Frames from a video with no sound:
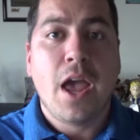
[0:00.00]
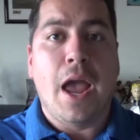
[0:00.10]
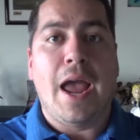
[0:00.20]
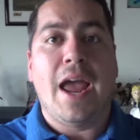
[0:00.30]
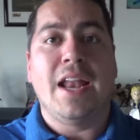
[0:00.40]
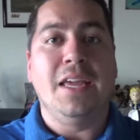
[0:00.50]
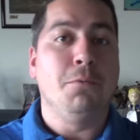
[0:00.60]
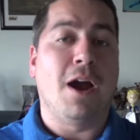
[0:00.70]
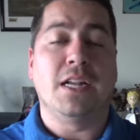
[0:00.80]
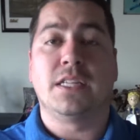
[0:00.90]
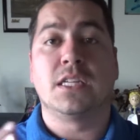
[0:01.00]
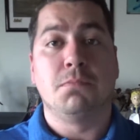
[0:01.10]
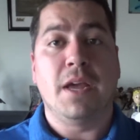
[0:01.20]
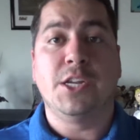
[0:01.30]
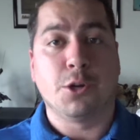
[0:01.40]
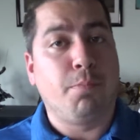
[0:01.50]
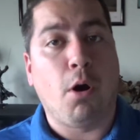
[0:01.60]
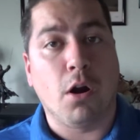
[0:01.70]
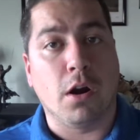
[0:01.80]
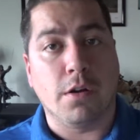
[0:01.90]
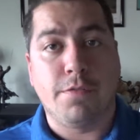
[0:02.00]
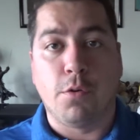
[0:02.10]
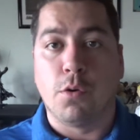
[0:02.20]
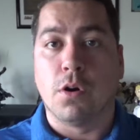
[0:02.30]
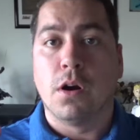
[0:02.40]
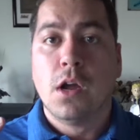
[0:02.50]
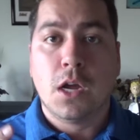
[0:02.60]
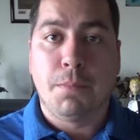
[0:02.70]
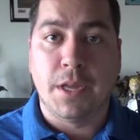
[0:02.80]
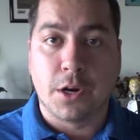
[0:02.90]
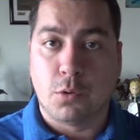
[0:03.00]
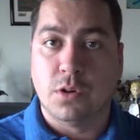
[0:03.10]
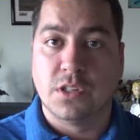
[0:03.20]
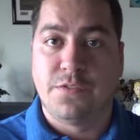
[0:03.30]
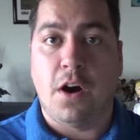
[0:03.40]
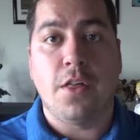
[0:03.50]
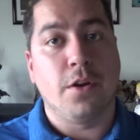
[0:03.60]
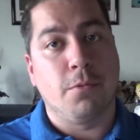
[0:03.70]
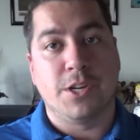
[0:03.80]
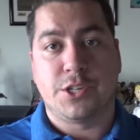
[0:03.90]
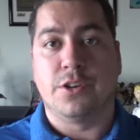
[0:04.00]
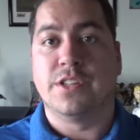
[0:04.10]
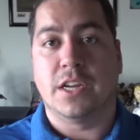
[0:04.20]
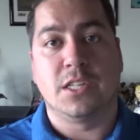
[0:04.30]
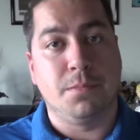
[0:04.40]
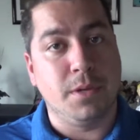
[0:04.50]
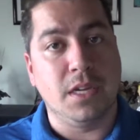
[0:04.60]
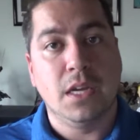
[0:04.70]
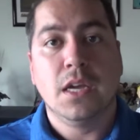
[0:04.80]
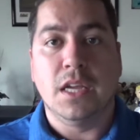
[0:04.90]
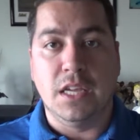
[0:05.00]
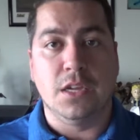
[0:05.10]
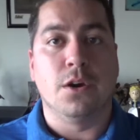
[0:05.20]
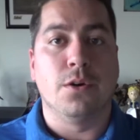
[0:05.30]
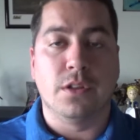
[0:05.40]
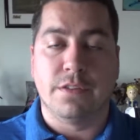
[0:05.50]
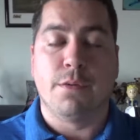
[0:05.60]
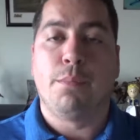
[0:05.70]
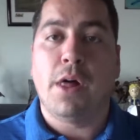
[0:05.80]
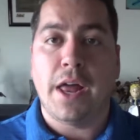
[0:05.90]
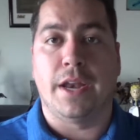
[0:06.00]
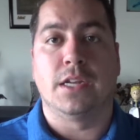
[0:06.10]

and he writes this major part for Peter Quill's father, which turns out to be Ego the Living Planet.